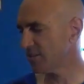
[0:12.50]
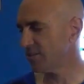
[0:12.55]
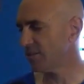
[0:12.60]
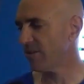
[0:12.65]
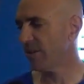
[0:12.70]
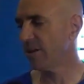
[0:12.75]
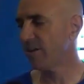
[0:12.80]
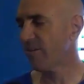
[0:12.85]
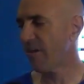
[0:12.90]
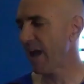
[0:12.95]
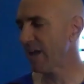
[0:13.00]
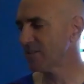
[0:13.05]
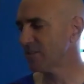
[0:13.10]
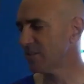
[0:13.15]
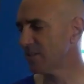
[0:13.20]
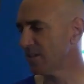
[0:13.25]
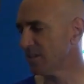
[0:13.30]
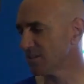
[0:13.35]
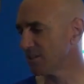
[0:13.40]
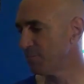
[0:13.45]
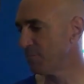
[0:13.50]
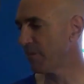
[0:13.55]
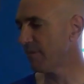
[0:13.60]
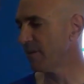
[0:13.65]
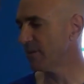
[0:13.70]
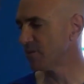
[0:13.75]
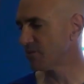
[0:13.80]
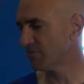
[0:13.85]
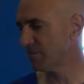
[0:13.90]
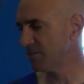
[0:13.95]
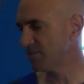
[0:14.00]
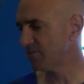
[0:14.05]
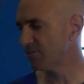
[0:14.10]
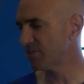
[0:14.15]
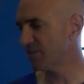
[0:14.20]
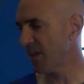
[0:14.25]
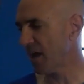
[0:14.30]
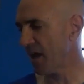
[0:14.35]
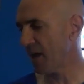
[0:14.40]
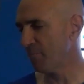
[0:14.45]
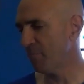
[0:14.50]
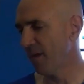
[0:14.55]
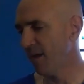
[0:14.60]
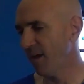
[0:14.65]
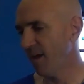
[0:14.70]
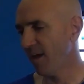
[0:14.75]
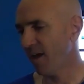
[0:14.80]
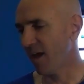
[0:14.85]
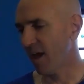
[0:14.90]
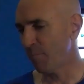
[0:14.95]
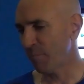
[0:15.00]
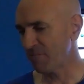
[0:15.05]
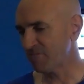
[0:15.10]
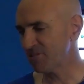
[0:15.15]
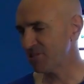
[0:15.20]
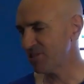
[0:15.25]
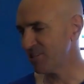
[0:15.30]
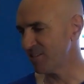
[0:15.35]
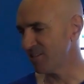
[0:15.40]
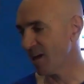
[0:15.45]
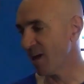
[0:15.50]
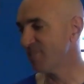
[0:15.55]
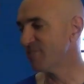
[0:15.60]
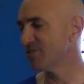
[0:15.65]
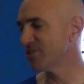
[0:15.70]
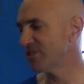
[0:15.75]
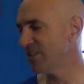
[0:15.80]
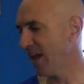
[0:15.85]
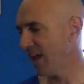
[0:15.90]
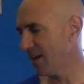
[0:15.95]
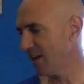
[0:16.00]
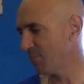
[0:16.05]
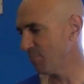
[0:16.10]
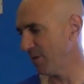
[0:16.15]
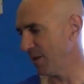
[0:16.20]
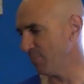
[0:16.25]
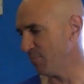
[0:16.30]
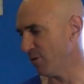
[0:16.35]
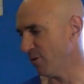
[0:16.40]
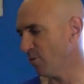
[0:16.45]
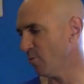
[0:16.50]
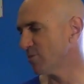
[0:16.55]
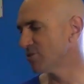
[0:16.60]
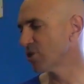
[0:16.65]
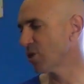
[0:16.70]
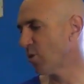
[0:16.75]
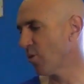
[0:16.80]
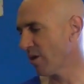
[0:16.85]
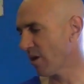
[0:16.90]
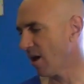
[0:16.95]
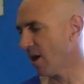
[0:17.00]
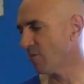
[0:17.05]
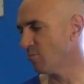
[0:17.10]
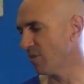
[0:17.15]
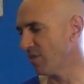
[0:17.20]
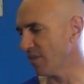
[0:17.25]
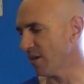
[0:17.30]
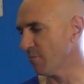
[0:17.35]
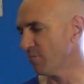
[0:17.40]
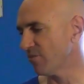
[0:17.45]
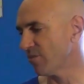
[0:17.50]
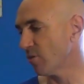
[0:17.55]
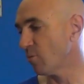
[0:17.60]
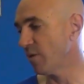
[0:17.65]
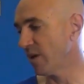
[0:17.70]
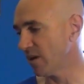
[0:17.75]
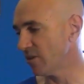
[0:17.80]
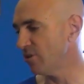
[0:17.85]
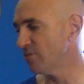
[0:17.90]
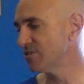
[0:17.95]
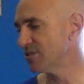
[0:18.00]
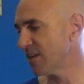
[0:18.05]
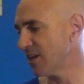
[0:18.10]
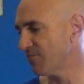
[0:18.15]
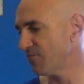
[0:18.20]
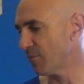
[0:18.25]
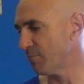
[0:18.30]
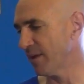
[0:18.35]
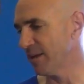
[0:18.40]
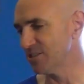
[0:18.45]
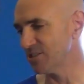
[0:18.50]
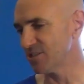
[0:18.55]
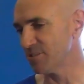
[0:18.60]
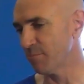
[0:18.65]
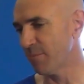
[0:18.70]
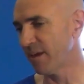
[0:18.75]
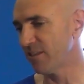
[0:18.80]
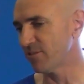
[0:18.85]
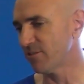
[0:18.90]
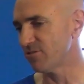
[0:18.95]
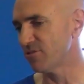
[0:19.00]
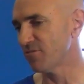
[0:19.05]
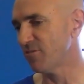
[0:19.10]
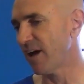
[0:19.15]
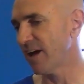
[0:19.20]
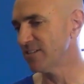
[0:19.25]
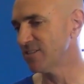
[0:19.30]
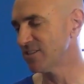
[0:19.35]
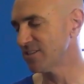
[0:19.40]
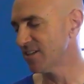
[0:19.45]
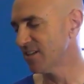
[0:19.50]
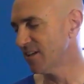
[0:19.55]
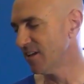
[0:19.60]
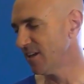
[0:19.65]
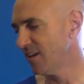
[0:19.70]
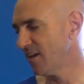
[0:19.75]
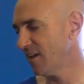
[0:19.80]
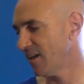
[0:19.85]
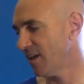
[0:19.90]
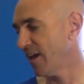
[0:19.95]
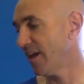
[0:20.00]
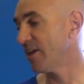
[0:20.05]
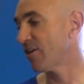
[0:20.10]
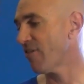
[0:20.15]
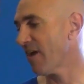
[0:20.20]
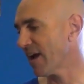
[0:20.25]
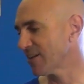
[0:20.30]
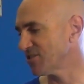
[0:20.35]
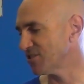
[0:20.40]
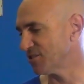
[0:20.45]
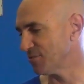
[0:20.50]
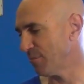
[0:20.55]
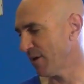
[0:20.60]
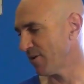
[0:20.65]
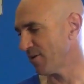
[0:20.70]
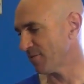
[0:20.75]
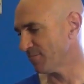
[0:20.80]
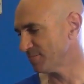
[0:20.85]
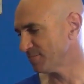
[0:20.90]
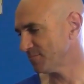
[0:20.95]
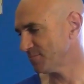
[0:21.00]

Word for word: in their Interaction and Experience Research Lab. I'm interested in understanding people, what's going on with them, so that we can use that information to make their device interactions better.